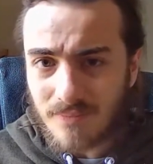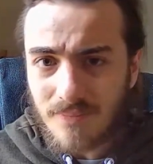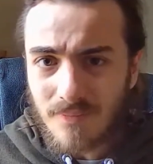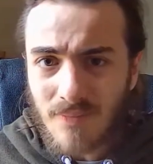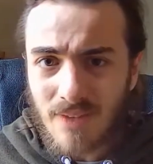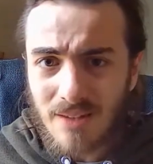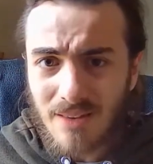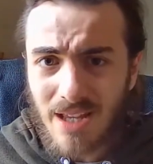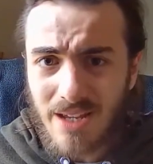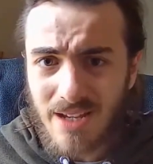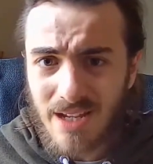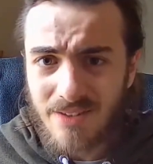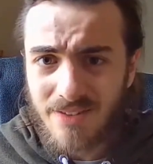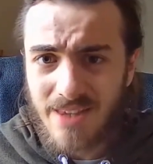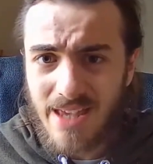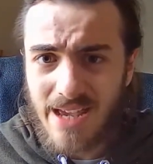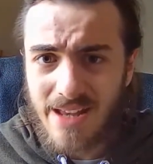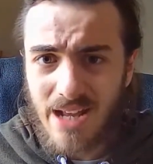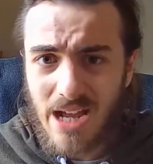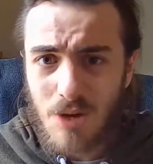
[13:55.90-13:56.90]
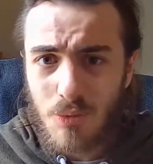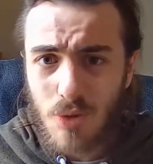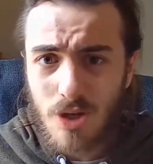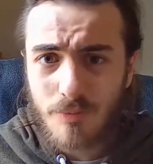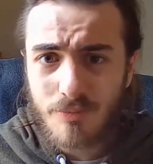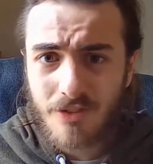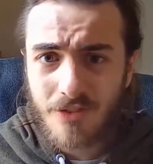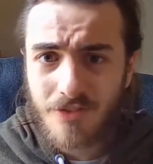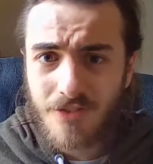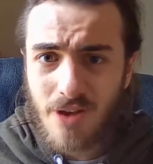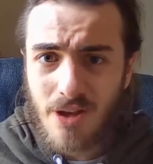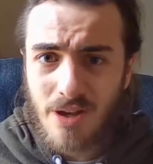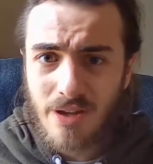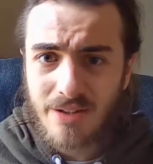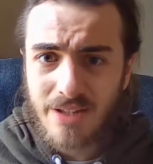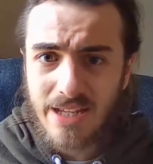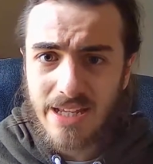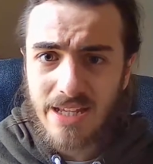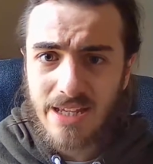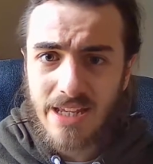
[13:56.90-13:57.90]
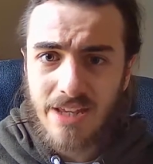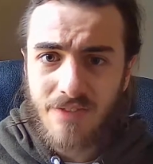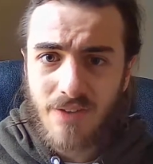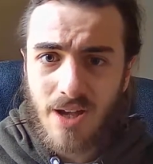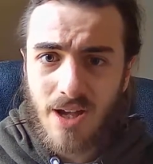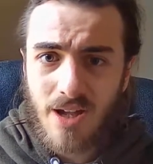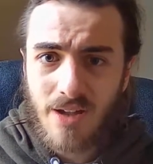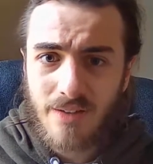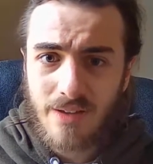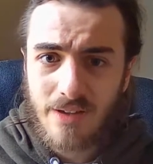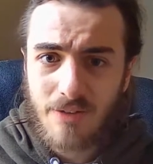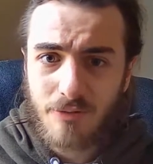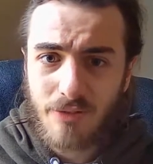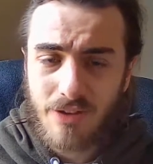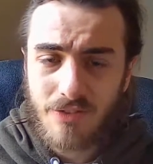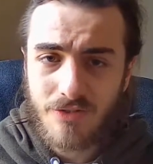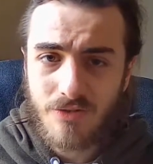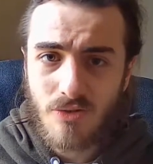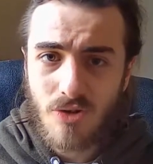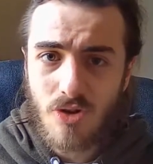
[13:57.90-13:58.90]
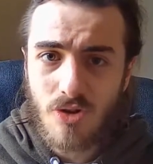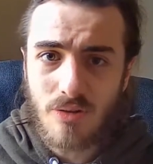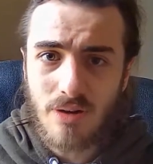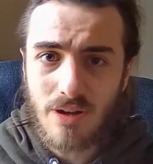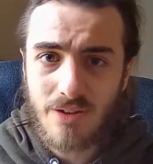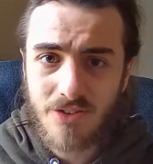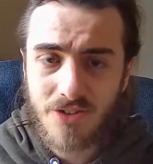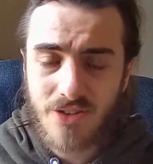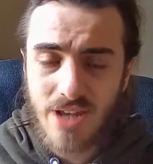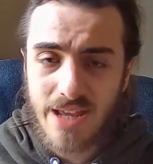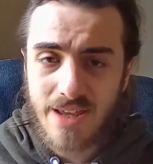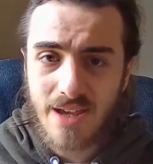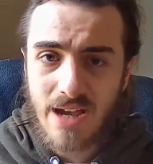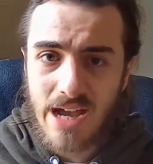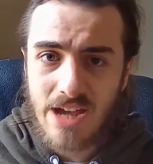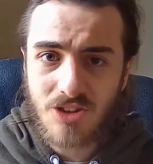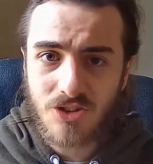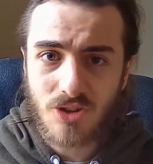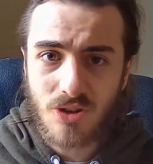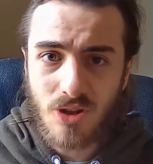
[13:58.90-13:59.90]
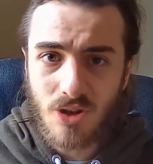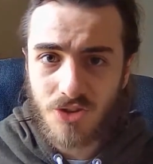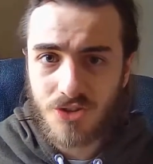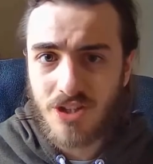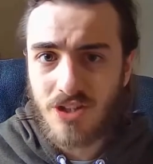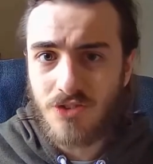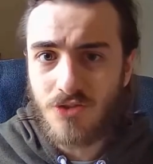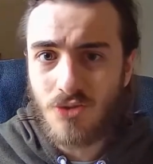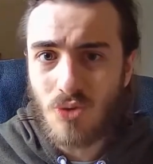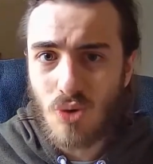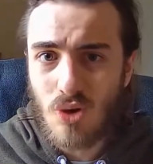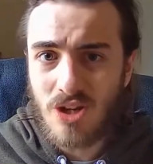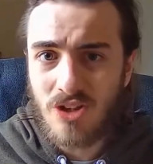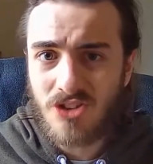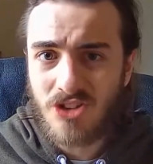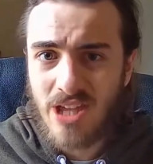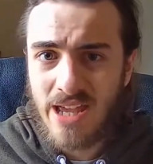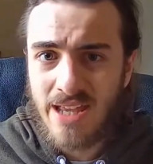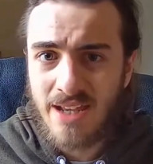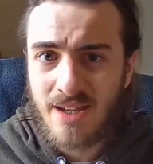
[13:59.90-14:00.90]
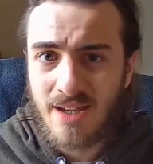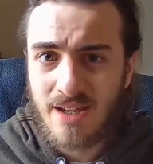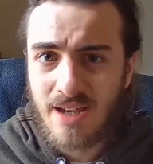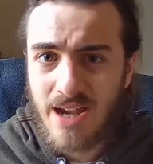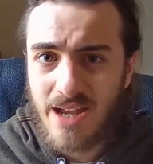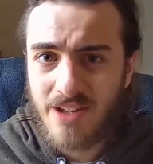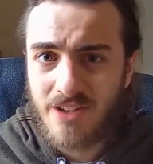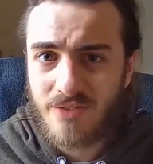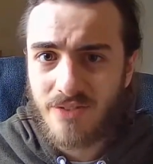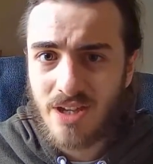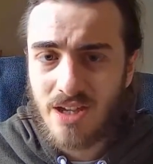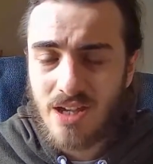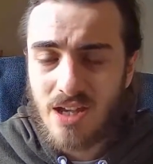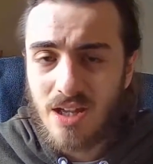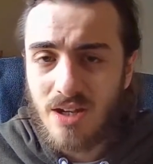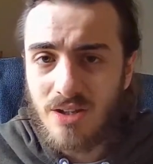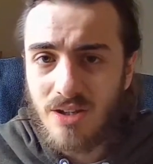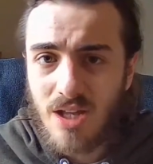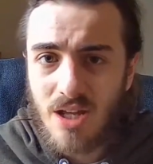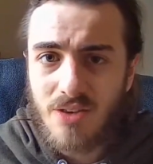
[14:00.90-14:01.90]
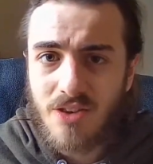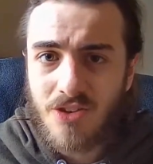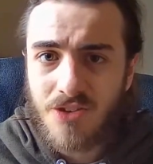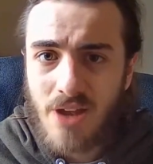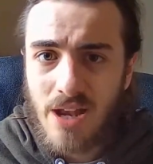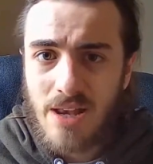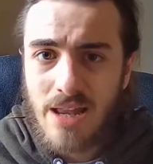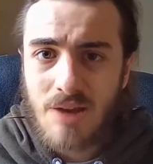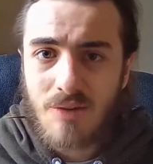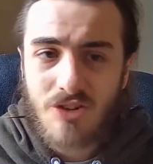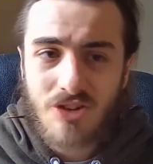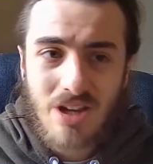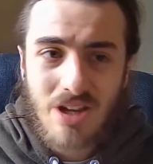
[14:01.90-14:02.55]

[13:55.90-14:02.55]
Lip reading: like I said, I would have preferred if halfway through Snake Eyes lost his voice and kind of learnt the sign language,